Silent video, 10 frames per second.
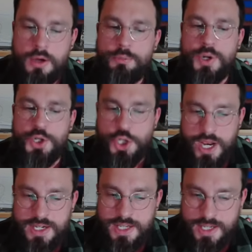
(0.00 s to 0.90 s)
but
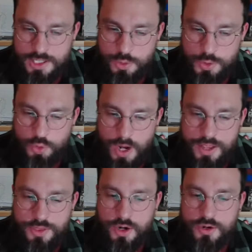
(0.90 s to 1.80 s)
Jaden Hicks was
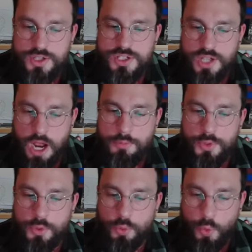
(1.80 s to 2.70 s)
right there to stop
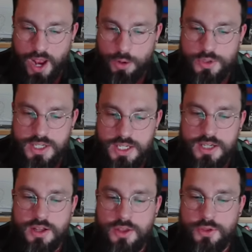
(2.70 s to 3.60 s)
the route
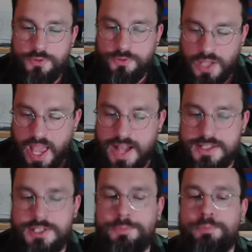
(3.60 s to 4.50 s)
in the flats.